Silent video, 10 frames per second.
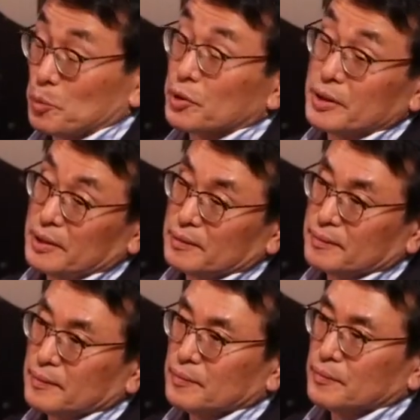working
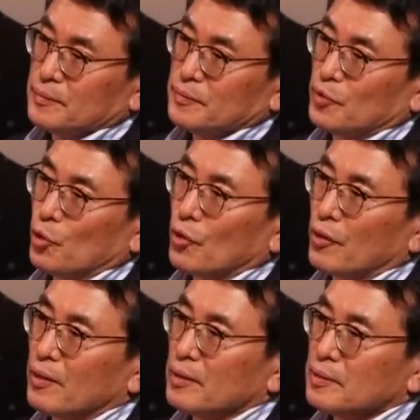
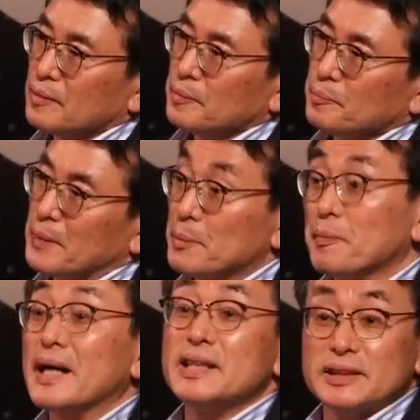for my
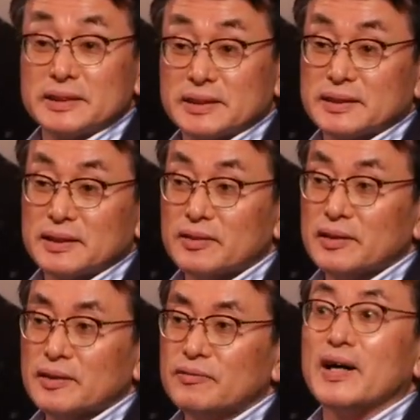mother's
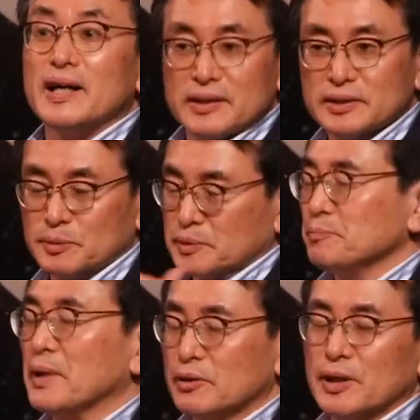father's,
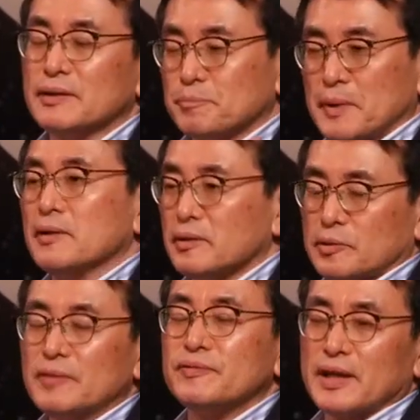my grand,
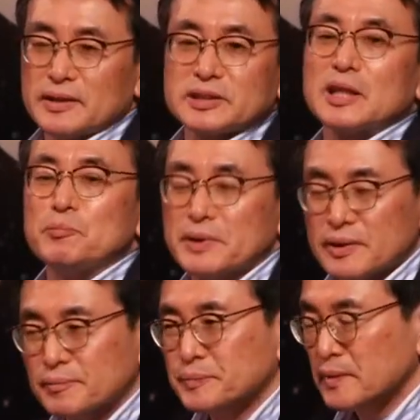grandfather's company.